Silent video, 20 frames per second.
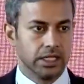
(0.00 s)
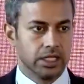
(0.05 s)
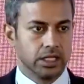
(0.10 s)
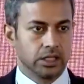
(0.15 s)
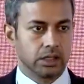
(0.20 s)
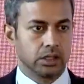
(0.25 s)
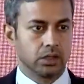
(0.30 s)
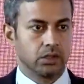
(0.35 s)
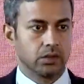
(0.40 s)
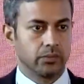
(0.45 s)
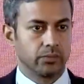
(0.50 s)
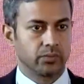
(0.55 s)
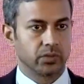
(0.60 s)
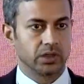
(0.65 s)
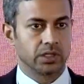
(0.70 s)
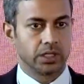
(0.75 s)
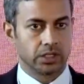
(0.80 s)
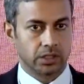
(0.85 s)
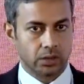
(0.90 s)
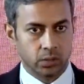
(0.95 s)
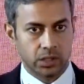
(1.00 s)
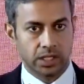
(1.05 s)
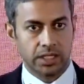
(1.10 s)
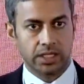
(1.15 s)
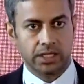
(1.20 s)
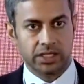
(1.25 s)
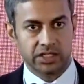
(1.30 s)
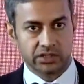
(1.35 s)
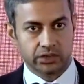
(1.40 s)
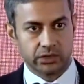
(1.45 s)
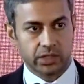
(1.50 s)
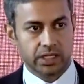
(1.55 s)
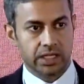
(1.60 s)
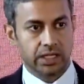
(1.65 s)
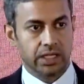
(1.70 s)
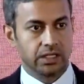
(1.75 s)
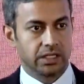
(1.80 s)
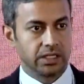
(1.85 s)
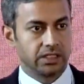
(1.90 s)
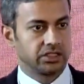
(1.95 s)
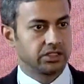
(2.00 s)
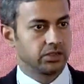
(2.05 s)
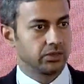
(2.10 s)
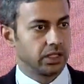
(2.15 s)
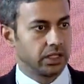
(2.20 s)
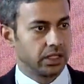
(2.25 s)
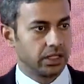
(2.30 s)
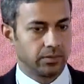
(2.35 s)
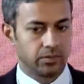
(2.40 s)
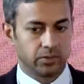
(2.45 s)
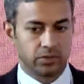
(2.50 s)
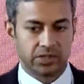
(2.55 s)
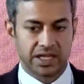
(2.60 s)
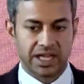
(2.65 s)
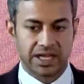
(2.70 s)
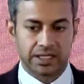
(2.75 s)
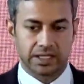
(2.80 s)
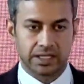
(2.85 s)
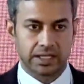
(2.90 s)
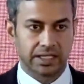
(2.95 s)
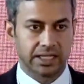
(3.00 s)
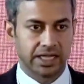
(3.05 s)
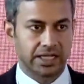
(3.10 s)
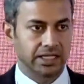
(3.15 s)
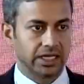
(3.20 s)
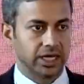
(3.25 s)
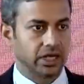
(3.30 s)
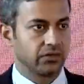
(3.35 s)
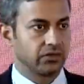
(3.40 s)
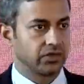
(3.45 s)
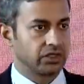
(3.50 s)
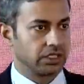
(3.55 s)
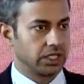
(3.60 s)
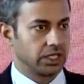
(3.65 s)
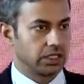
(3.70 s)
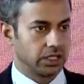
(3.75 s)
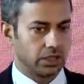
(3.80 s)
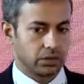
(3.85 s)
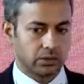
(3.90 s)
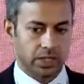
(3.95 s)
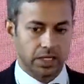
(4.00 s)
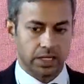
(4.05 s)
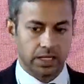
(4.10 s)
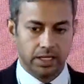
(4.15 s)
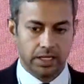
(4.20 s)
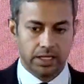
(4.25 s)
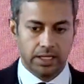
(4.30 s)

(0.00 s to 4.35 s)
So the tooling industry again needs to gear up to that kind of a change as well.